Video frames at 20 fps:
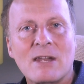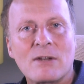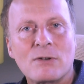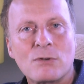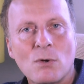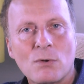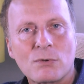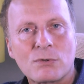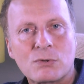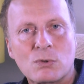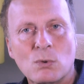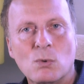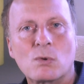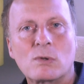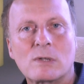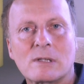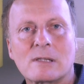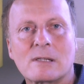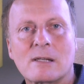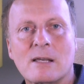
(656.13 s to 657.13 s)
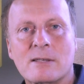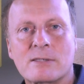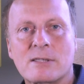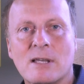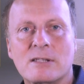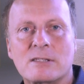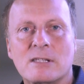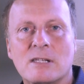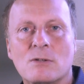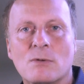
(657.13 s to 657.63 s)
and not dawdle as
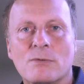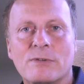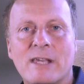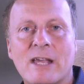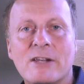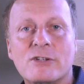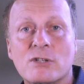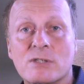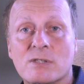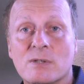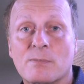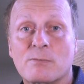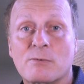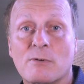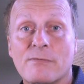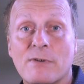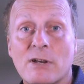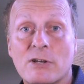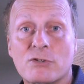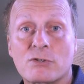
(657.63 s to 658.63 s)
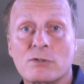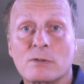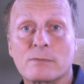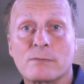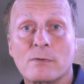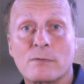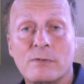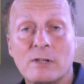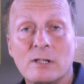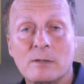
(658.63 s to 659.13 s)
I did on the edges of professional
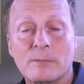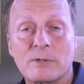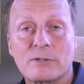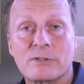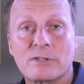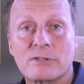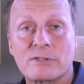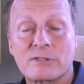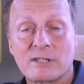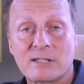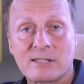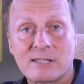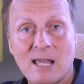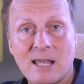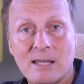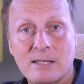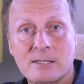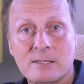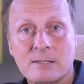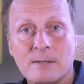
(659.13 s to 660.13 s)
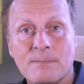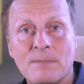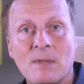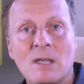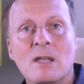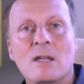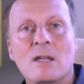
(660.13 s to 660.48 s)
fulfillment and success.